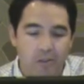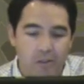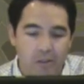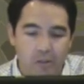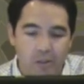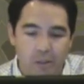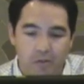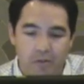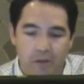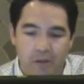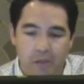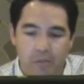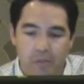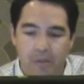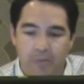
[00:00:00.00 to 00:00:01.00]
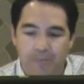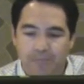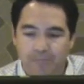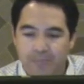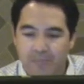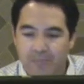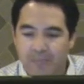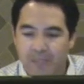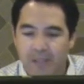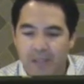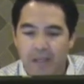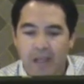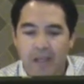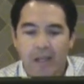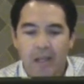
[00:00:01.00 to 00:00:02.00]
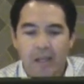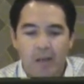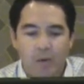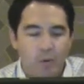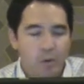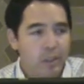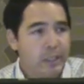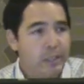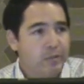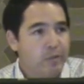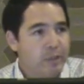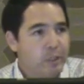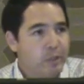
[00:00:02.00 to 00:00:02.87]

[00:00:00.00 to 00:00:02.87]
due to your variable. We're looking for two